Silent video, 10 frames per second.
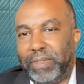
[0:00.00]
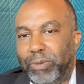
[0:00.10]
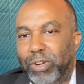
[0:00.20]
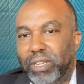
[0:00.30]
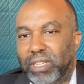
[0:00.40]
They
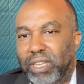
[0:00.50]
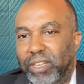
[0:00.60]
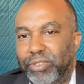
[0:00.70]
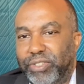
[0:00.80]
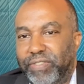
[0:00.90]
weren't
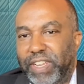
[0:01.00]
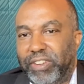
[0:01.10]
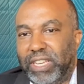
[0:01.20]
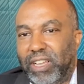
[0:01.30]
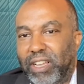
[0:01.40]
closed
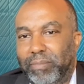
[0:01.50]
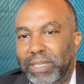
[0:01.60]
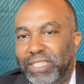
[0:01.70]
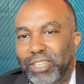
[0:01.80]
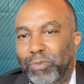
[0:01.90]
very long,
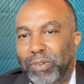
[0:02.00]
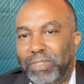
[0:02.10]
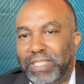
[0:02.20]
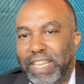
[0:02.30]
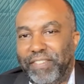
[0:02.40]
but no one
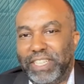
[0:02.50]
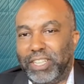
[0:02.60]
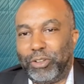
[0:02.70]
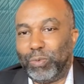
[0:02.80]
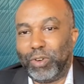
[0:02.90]
was having to
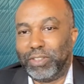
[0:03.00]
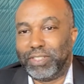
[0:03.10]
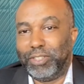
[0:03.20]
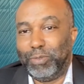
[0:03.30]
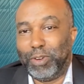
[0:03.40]
go to work,
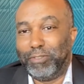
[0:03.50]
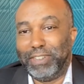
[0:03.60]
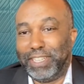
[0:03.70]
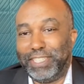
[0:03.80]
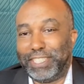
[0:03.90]
so you weren't
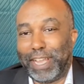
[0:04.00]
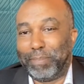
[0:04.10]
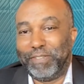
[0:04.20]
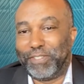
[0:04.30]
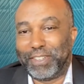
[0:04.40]
really
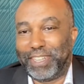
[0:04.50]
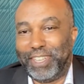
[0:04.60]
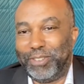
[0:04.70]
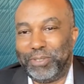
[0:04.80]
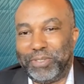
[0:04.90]
shopping for
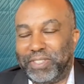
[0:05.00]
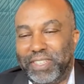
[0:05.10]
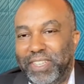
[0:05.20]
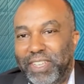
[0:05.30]
clothes